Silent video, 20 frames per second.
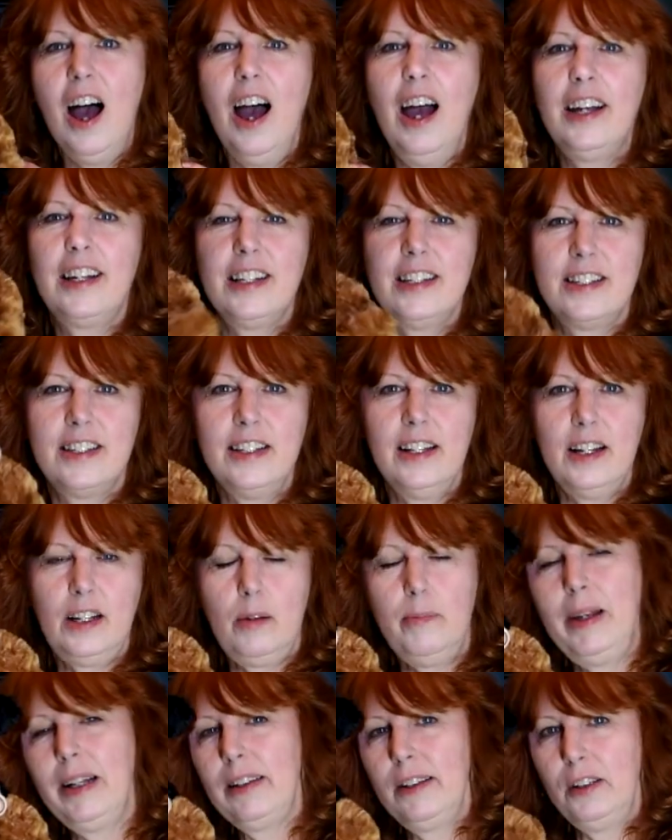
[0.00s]
I can see that
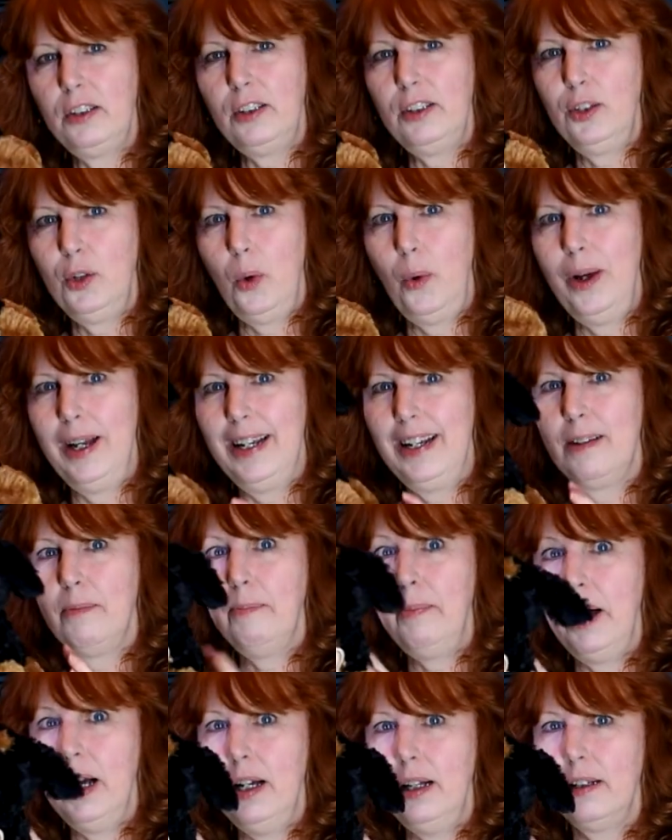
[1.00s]
can be a little annoying,
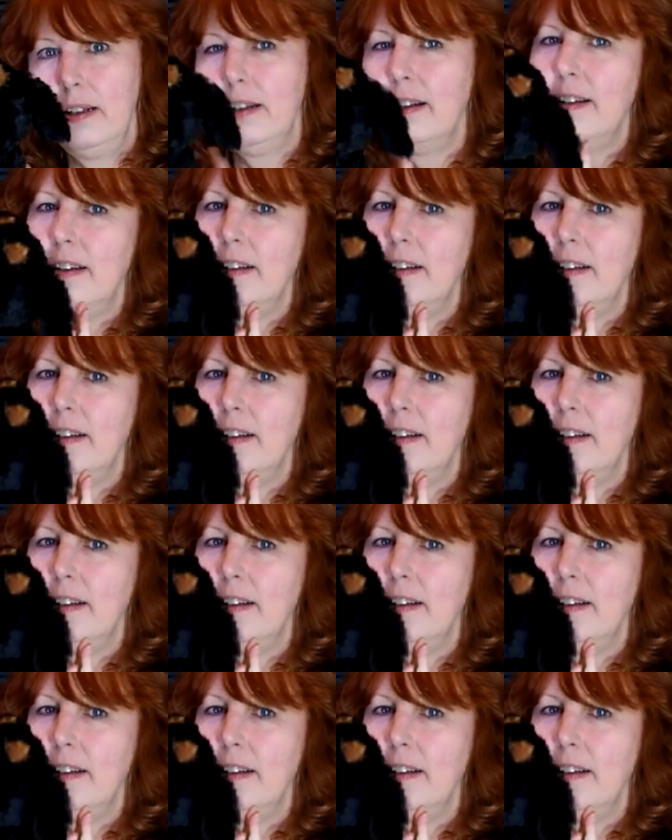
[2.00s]
but